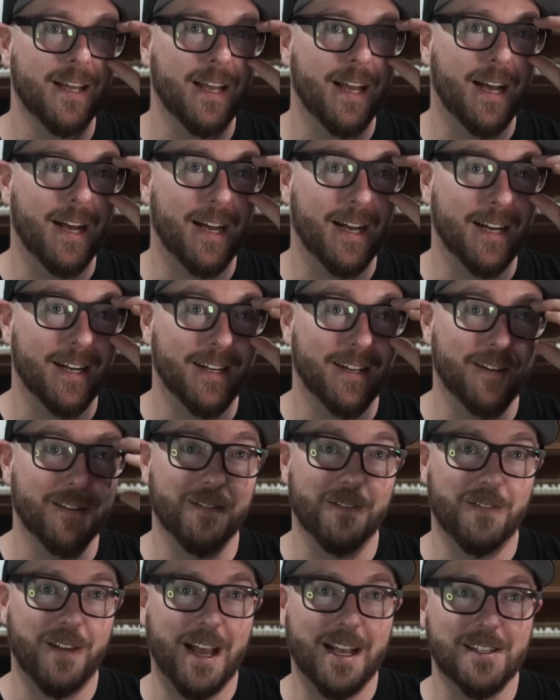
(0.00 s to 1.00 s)

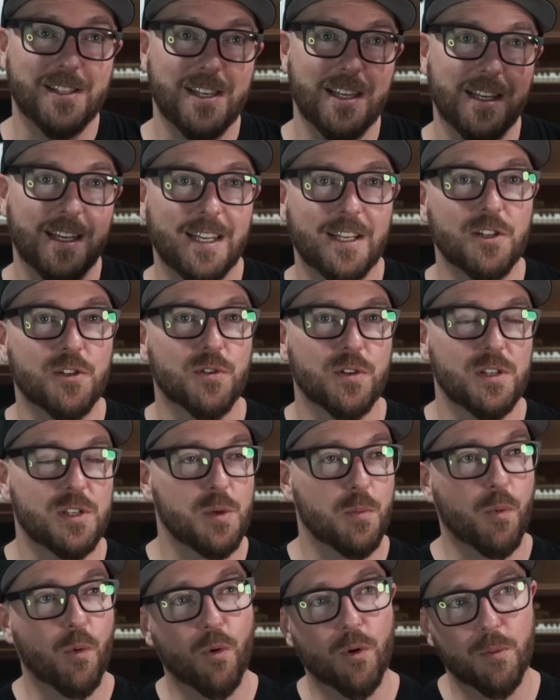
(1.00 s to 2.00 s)
Vaccine injury
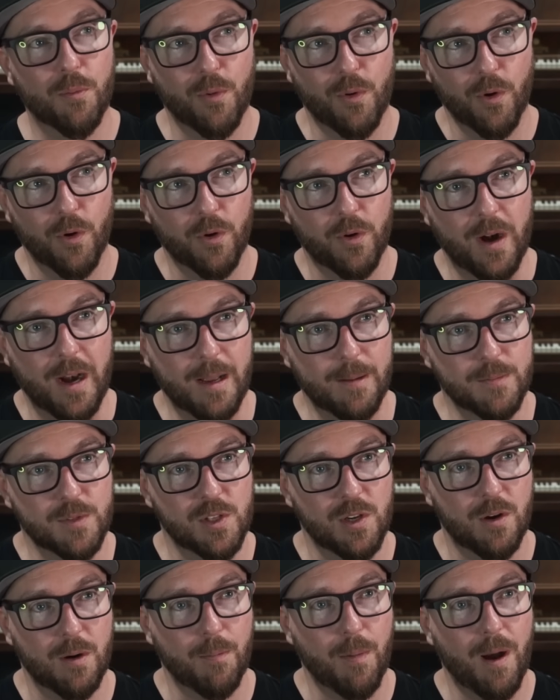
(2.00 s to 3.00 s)
support programs
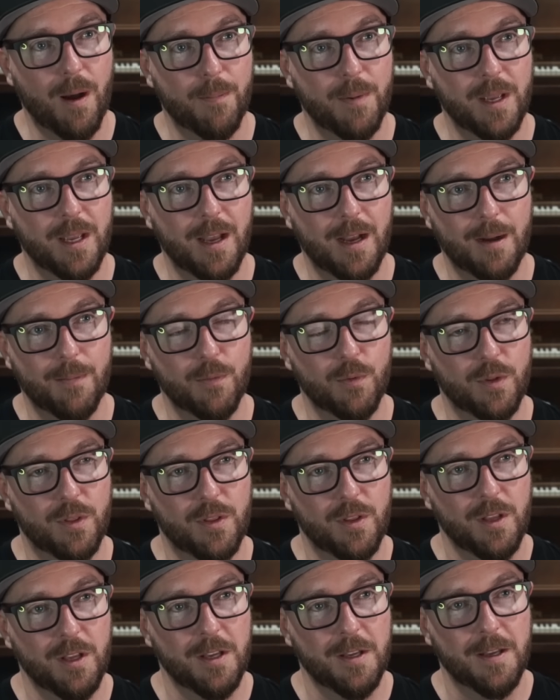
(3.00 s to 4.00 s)
are popping up with
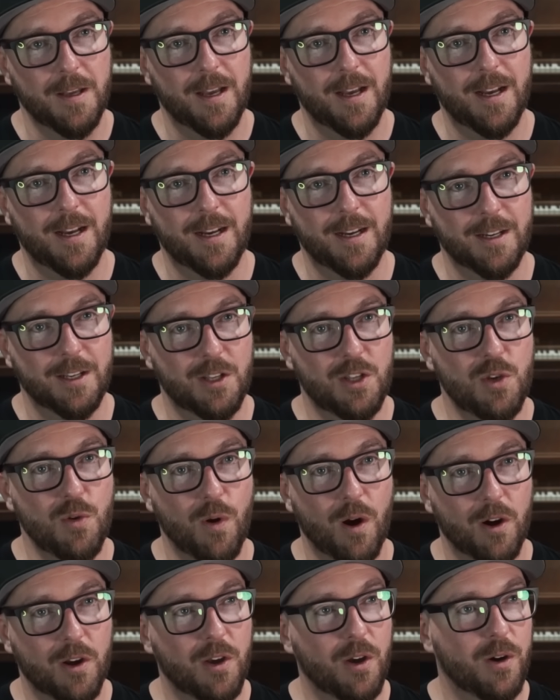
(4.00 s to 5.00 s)

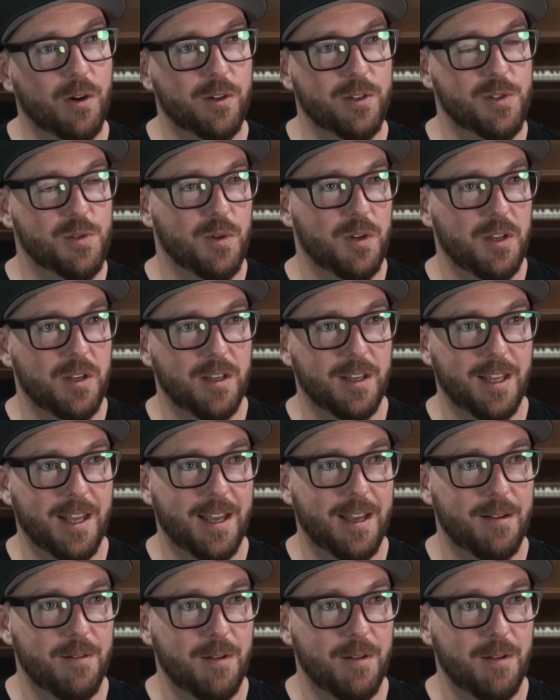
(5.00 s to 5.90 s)
QR codes where you can get